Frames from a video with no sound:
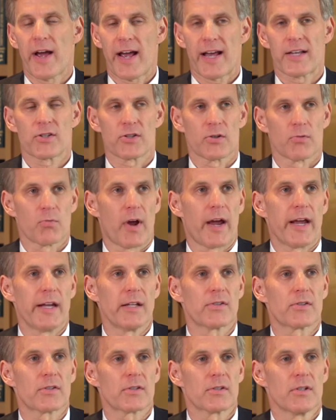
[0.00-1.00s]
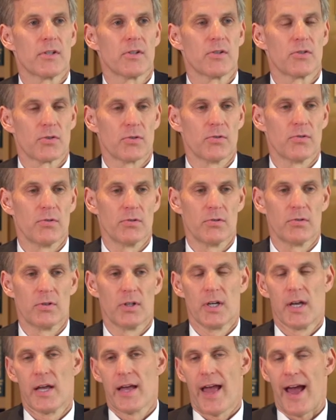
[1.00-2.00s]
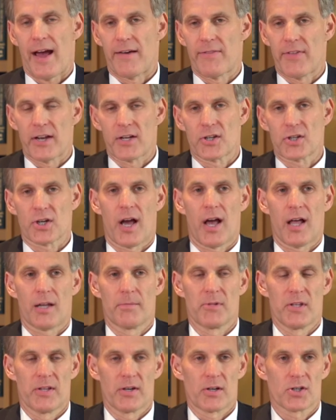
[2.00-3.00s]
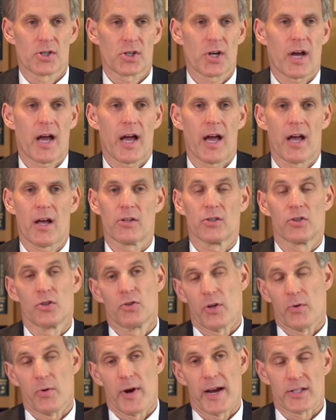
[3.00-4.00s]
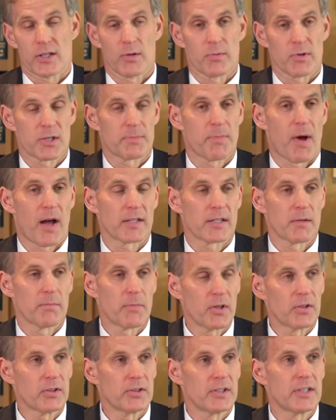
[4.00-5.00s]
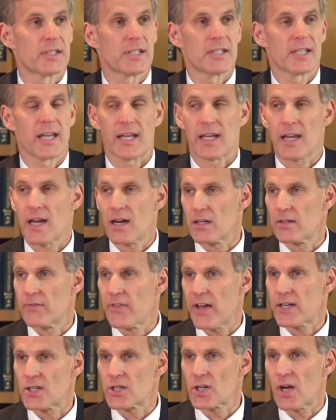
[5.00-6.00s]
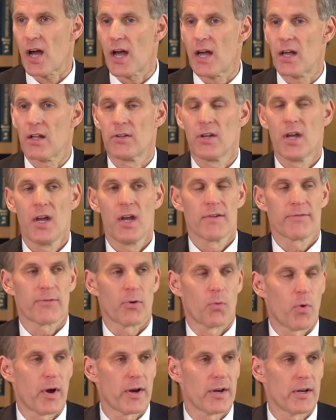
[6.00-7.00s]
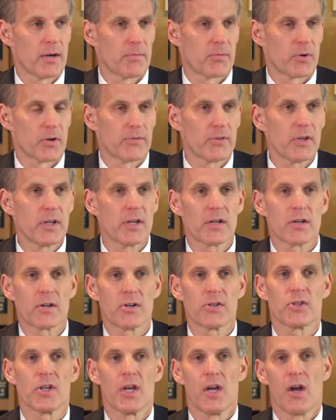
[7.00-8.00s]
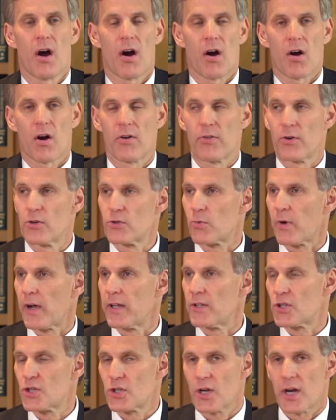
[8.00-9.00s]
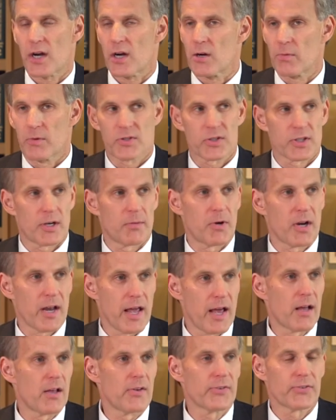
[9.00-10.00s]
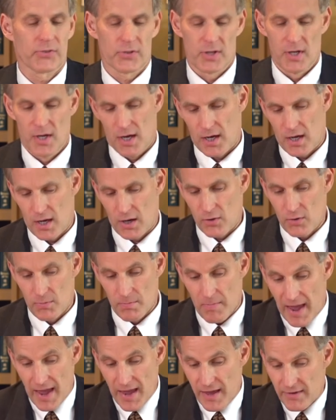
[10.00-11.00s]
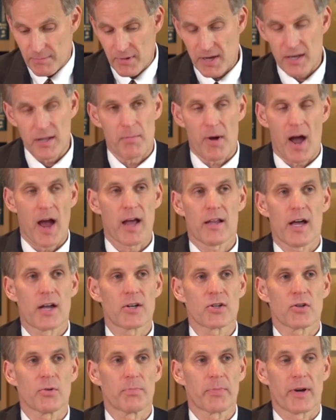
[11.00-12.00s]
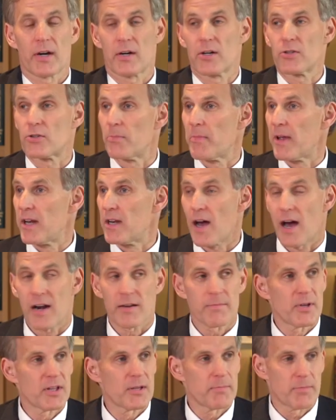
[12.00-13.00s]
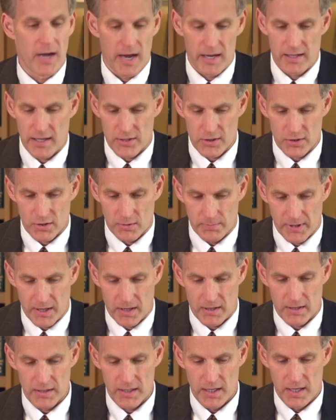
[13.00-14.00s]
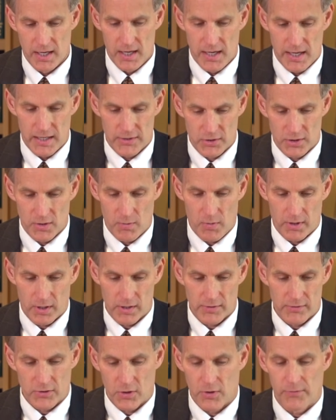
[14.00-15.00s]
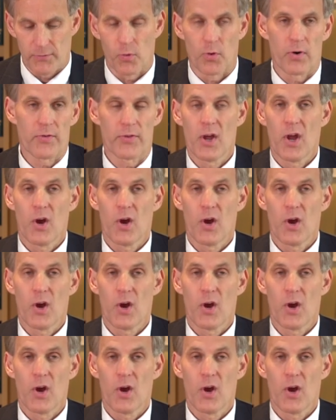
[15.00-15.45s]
has the rights to have that child be their child, who has the responsibility to take care of that child, for what number of years, are those rights shared with someone else uh, who may have been the biological parent or may not have been the biological parent, and so on and so forth?